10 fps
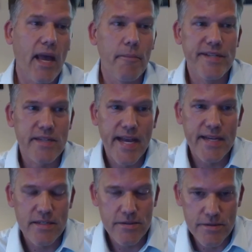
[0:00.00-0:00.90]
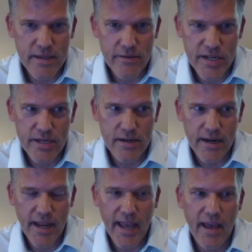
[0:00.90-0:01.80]
how much exclusivity you're
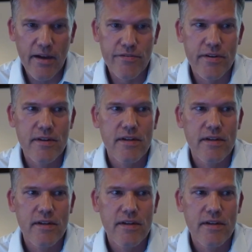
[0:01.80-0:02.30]
going to have,